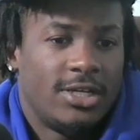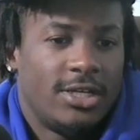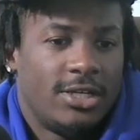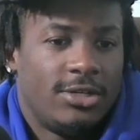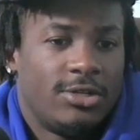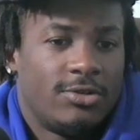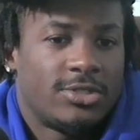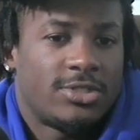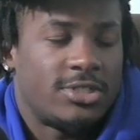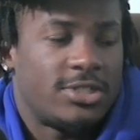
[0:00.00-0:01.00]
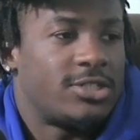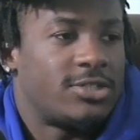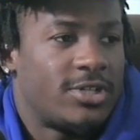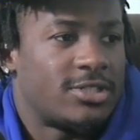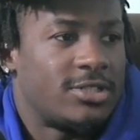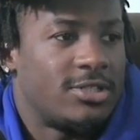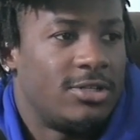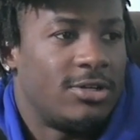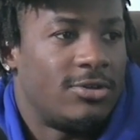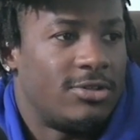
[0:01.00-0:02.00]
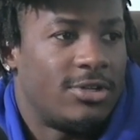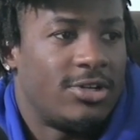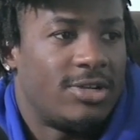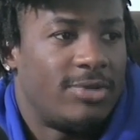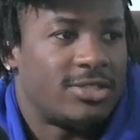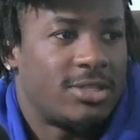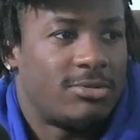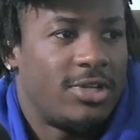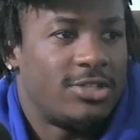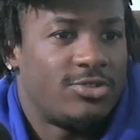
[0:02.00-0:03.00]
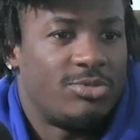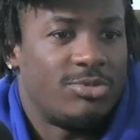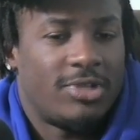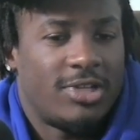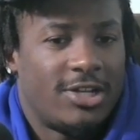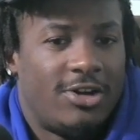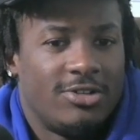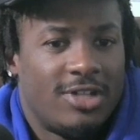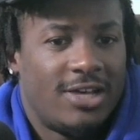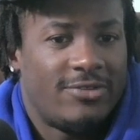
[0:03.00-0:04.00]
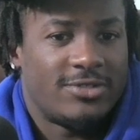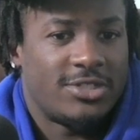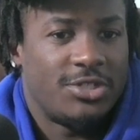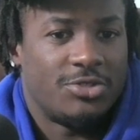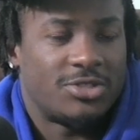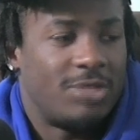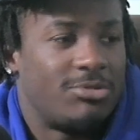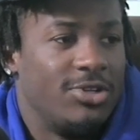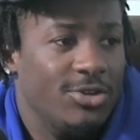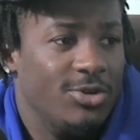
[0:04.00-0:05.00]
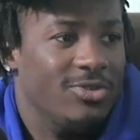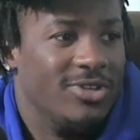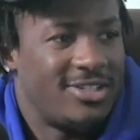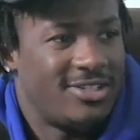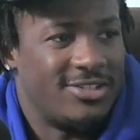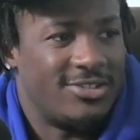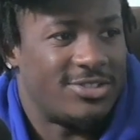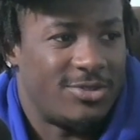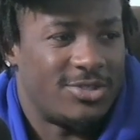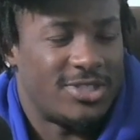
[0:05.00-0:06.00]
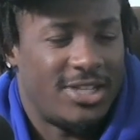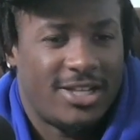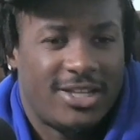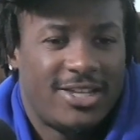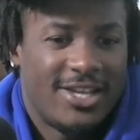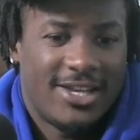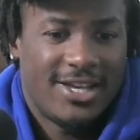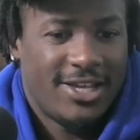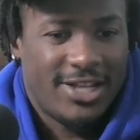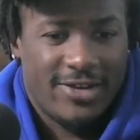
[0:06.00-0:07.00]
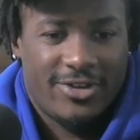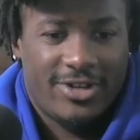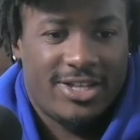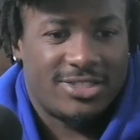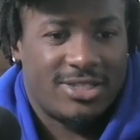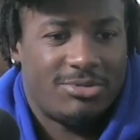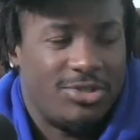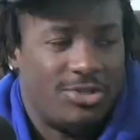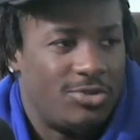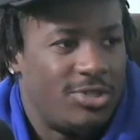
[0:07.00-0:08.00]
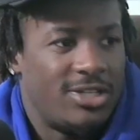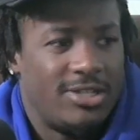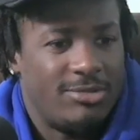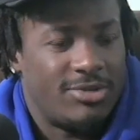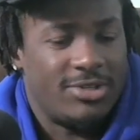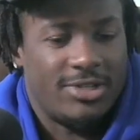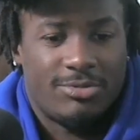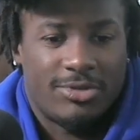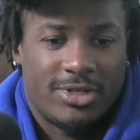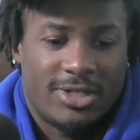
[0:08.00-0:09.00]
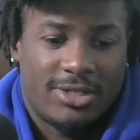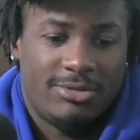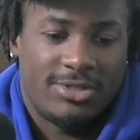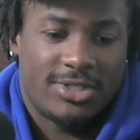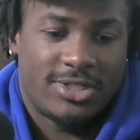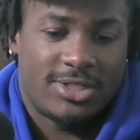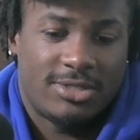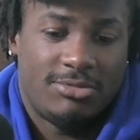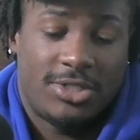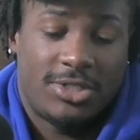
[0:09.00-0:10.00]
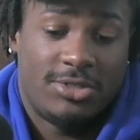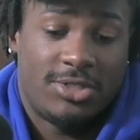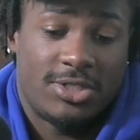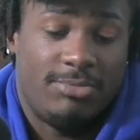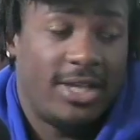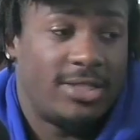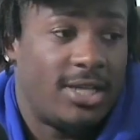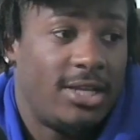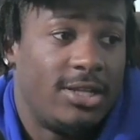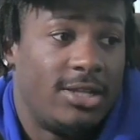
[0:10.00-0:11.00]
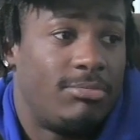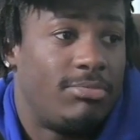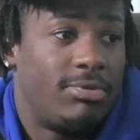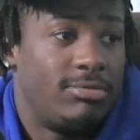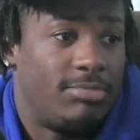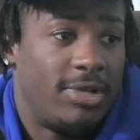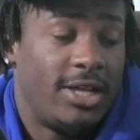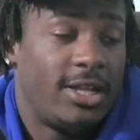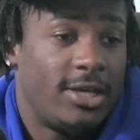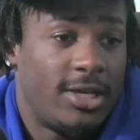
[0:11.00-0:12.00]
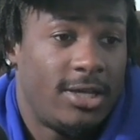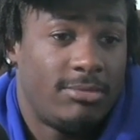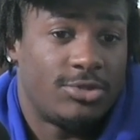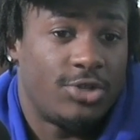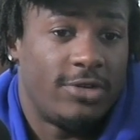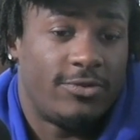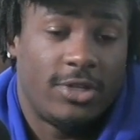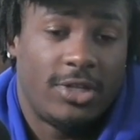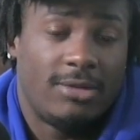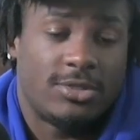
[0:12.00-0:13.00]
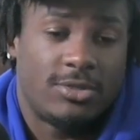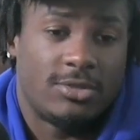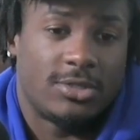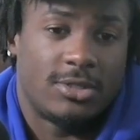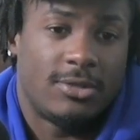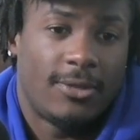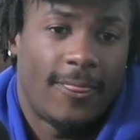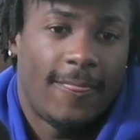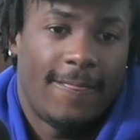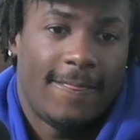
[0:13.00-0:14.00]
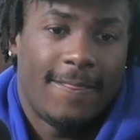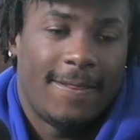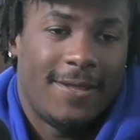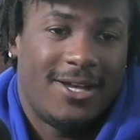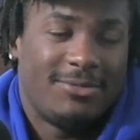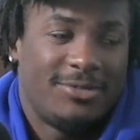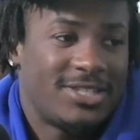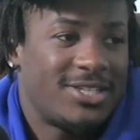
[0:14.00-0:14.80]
you know, it's, it's interesting, you know, learning about something that you've been playing all your life is still something new, you know, mm. so it's like every day is something new, getting deeper and deeper, uh, you know, just still just maintaining and playing the game, training for the game too. So I mean, I stay